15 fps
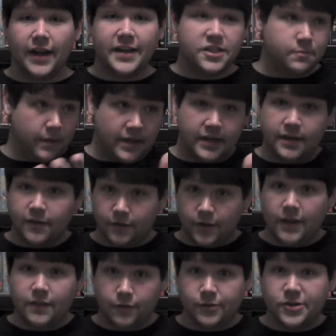and I explained
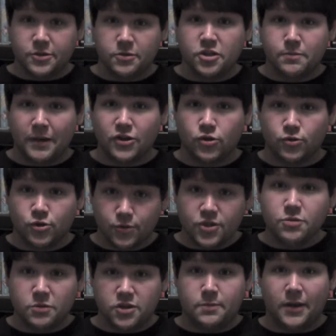it in the Christmas Specials,
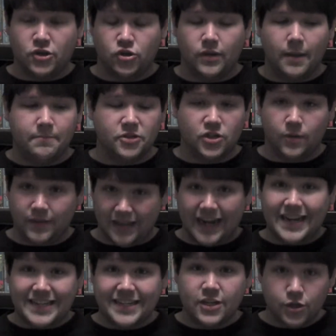Christmas Special episode that
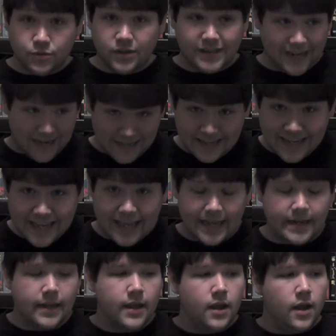I
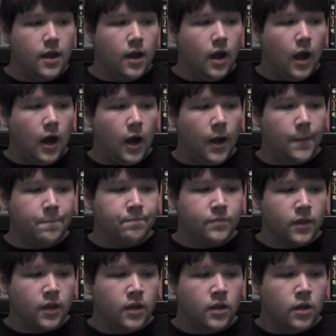did,
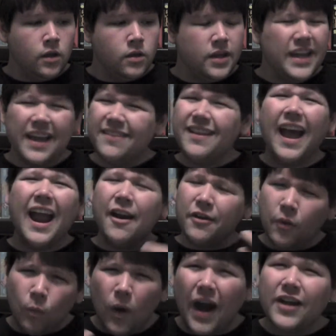you get
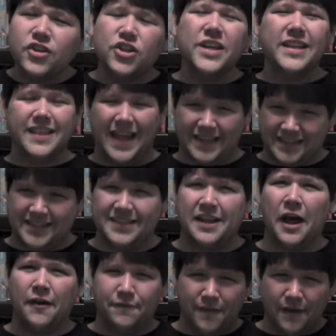tired of watching that
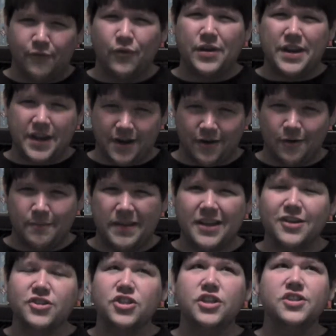stuff every year
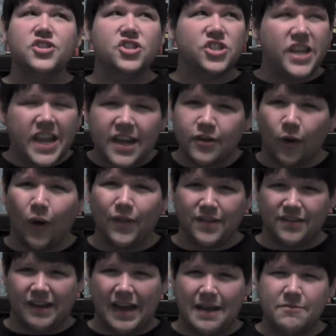because you see it all
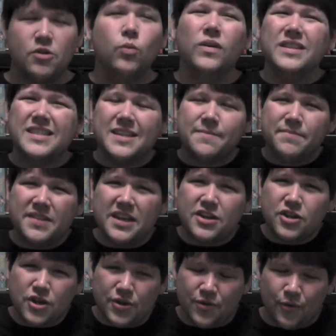the time. You want
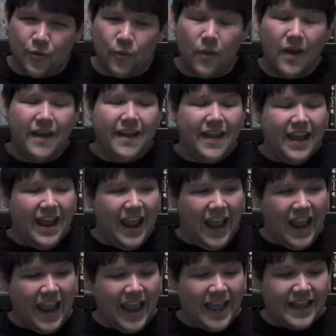something new.
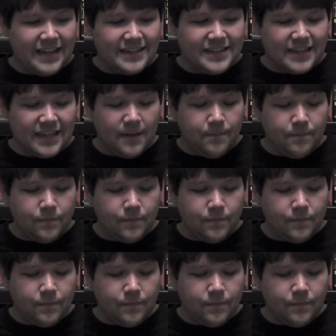And